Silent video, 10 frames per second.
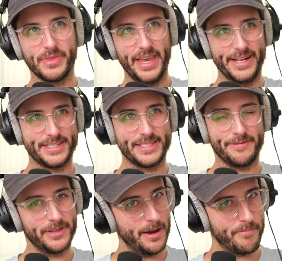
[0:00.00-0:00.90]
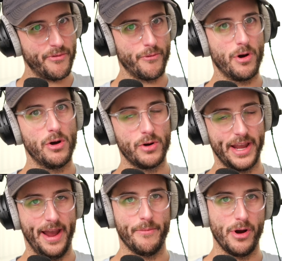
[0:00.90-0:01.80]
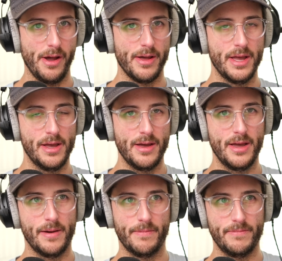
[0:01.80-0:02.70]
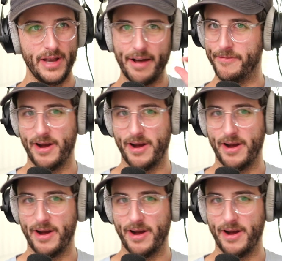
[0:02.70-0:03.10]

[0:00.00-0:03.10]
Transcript: And it's definitely a pro camera, not for